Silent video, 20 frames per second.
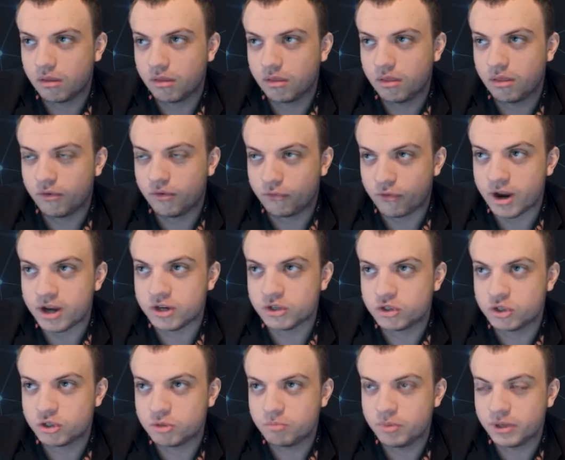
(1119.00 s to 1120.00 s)
the
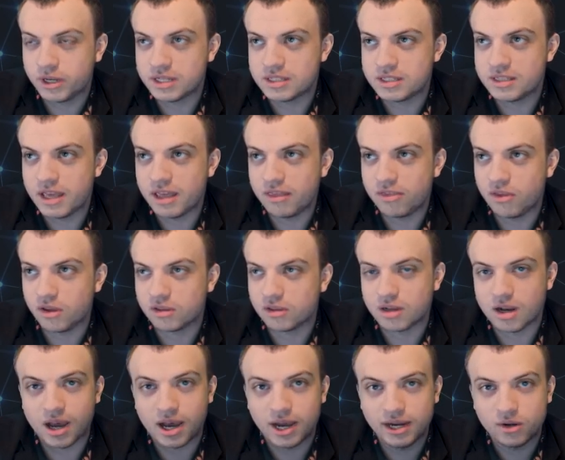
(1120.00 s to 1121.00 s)
French because they think
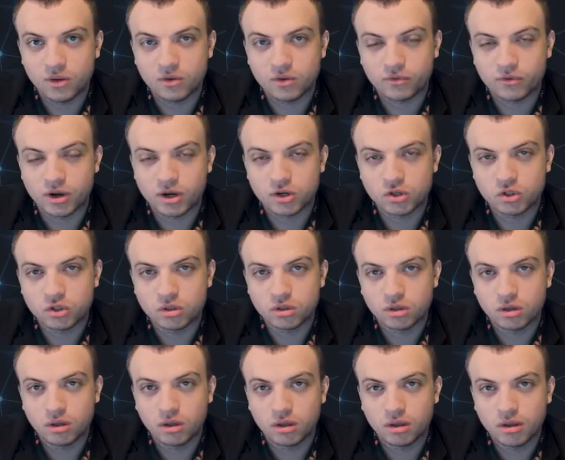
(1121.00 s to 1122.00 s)
that I know the
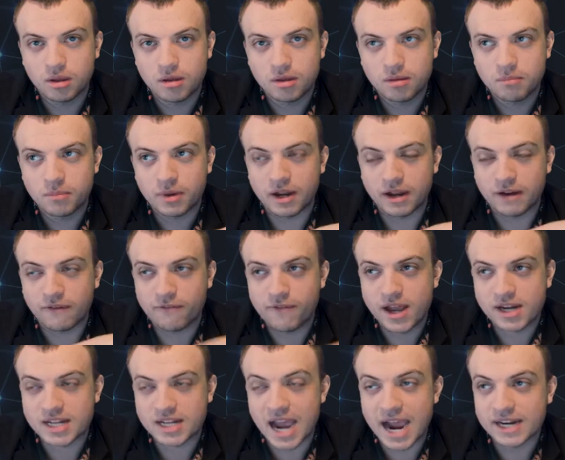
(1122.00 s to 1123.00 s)
French. But in
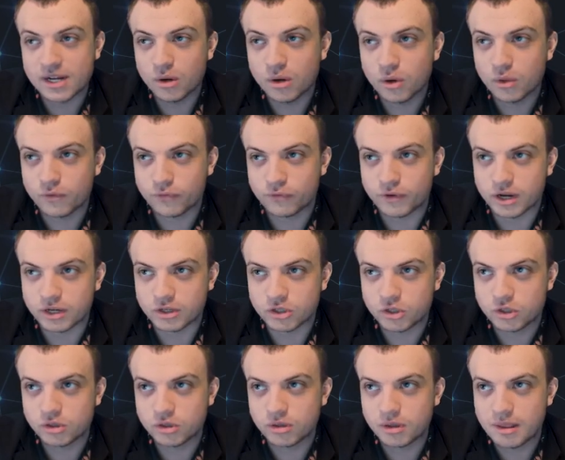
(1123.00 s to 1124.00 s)
fact, I don't know the
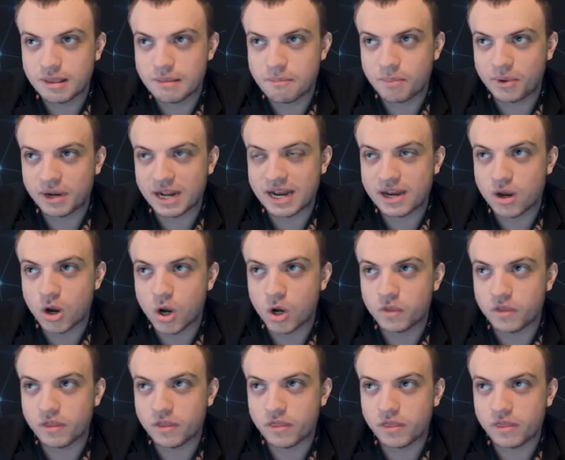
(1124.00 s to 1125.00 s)
French, but I know
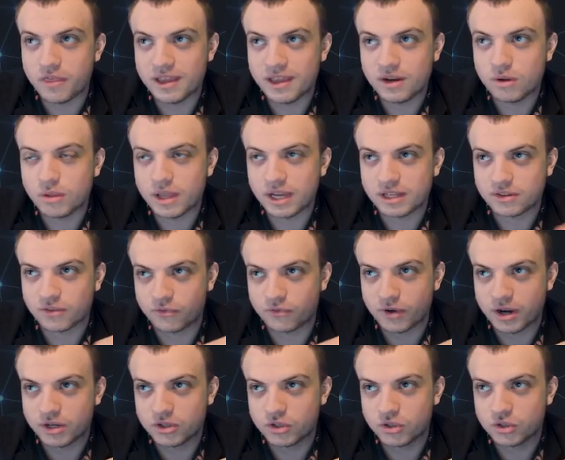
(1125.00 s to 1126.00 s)
that they don't like the
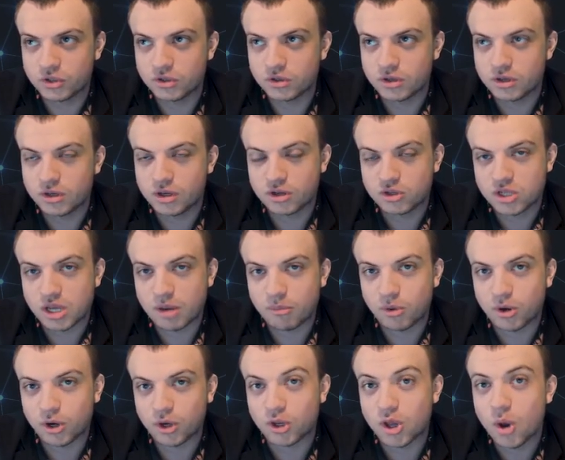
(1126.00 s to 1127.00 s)
French. So I'm
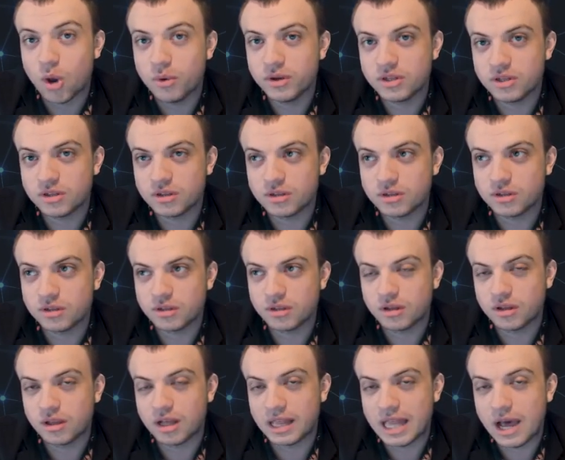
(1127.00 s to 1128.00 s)
going to go into
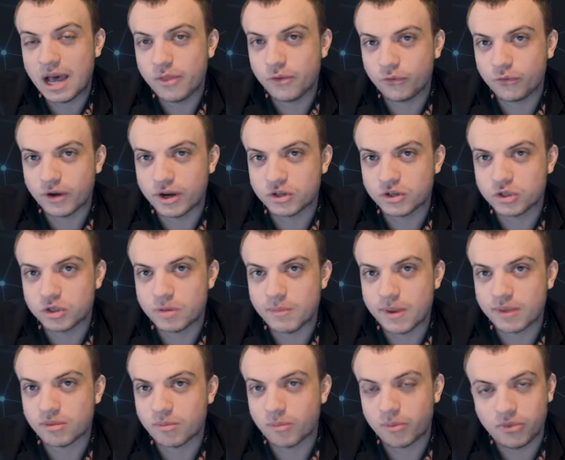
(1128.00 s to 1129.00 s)
allow the French to
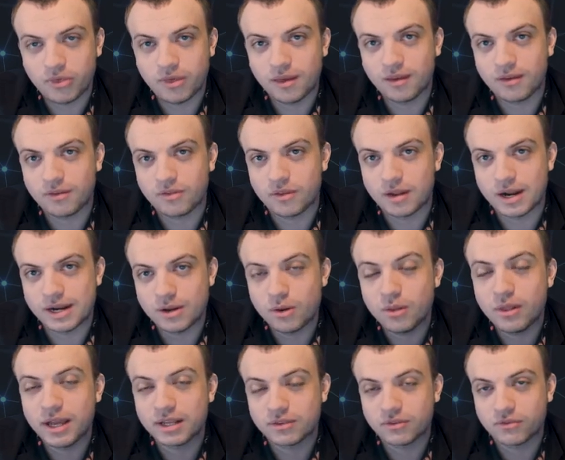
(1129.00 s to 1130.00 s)
make them think that I don't
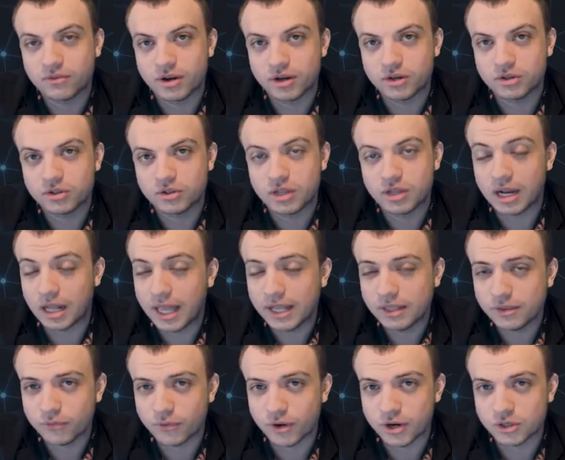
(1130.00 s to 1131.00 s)
like the French, that I
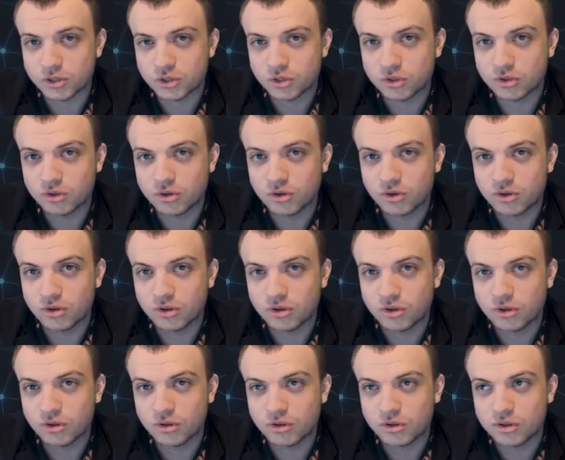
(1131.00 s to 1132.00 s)
like the French,
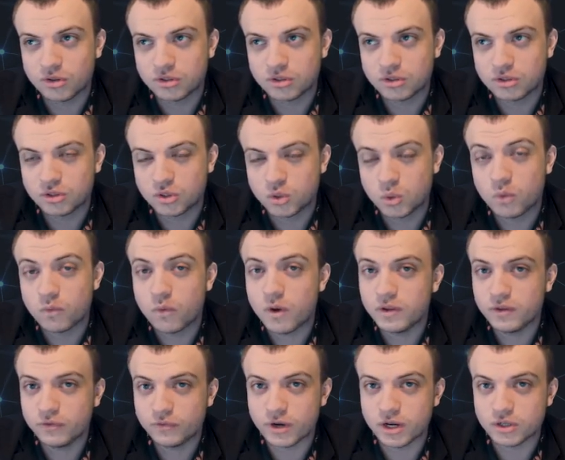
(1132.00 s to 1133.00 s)
to avoid
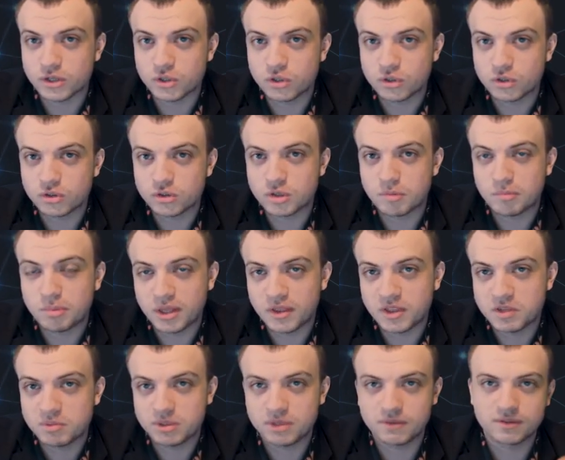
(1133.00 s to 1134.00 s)
the French, to play the
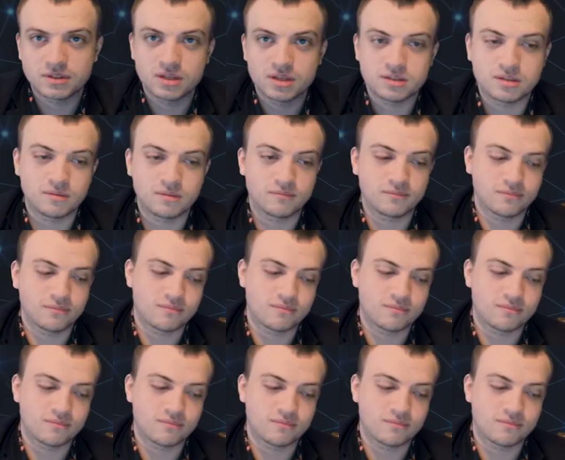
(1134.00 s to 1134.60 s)
specific system.